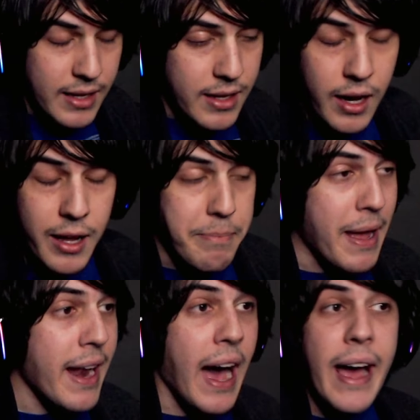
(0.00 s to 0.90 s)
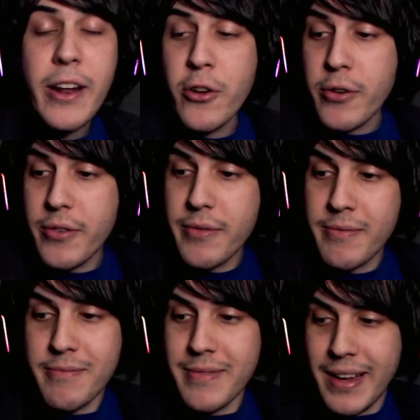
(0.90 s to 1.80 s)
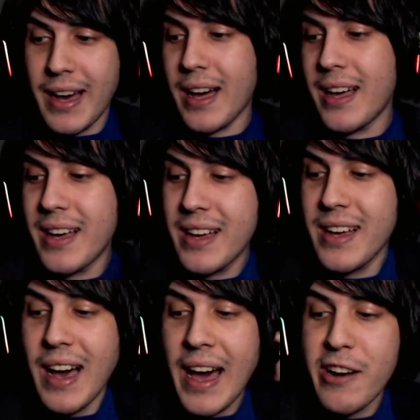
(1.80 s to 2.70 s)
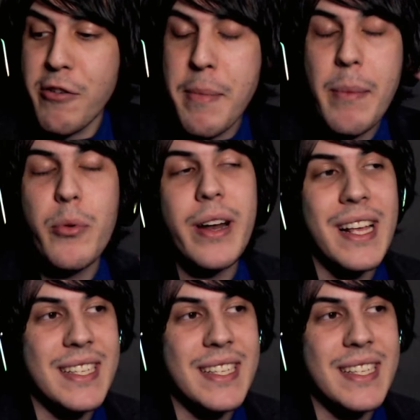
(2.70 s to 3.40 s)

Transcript: God, man, I don't... I don't remember what I